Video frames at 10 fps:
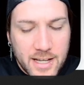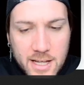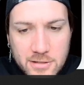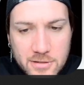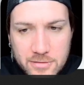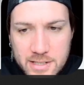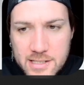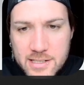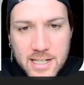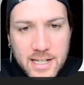
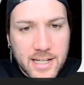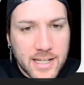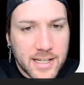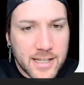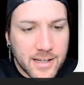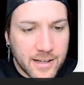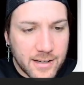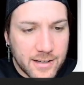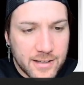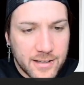
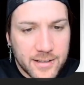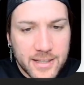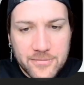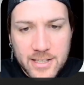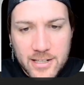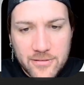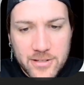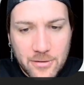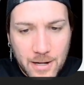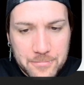Interesting. They've done a
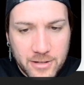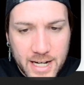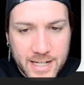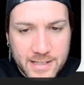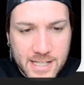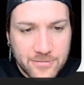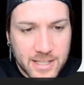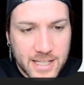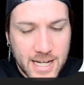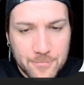few upgrades.
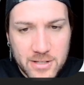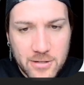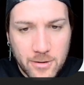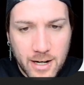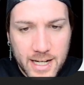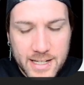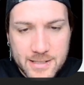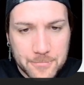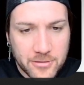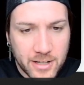Even the um, UI
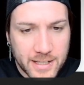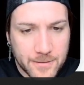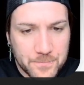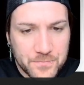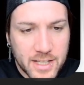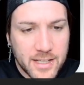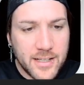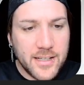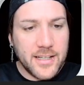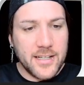is upgraded.
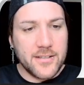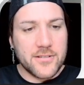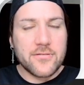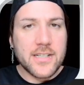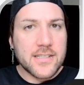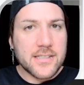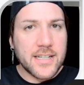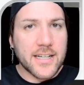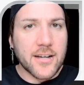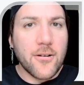
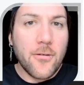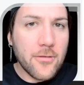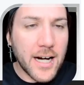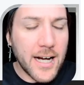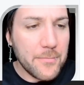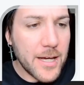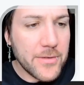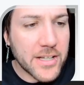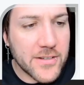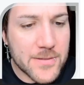Interesting. All right,
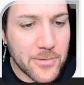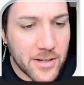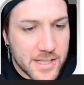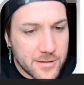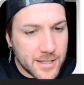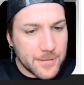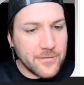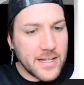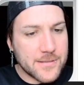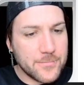maybe you can use proxy cheap
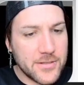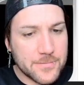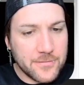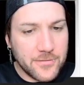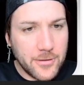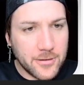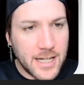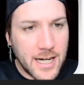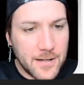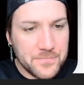if it hasn't been used before.
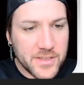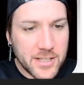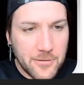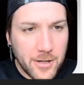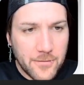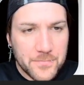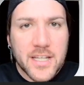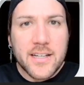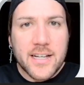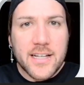Um, you know what?
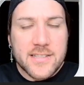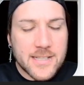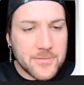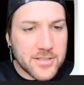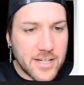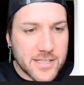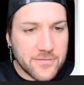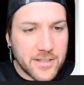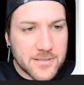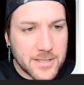And this
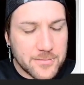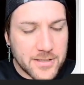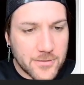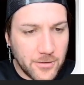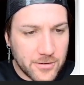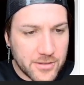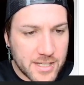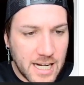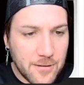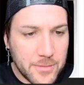demonstration video is meant to be short and
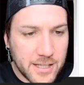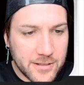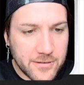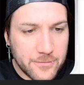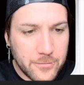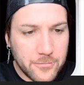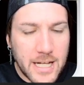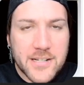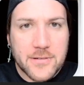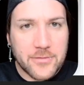sharp, but
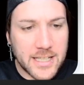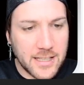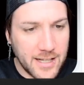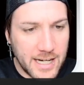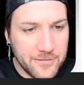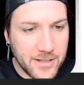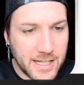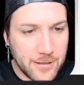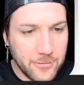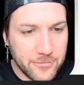we'll actually run a live,
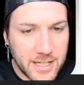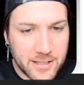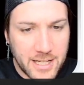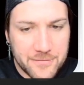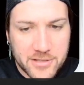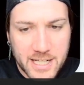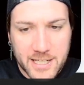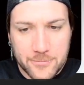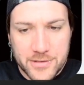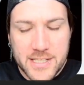uh, we'll run a live
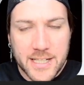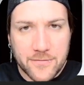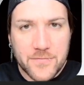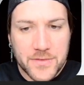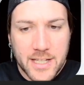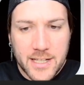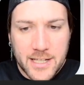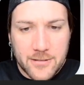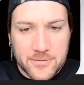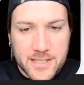check and we'll see if,
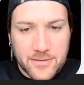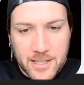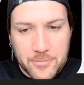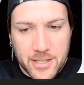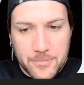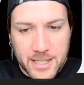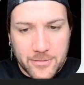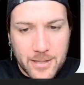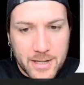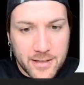we'll see if they can put their money
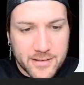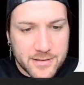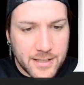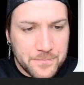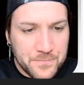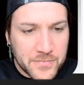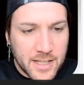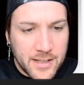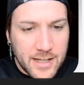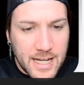where their mouth is.
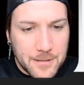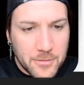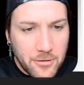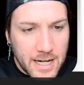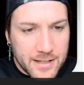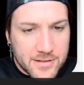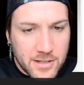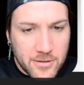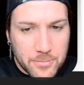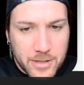Eh? Um, all right,
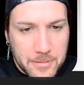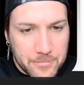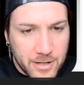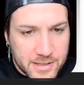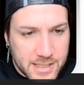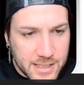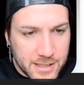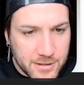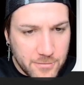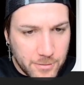so premium
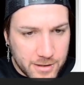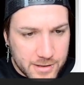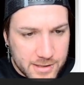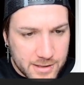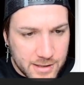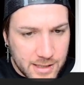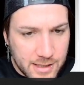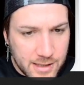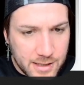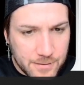proxy, you want
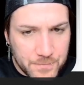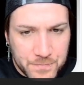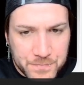uh,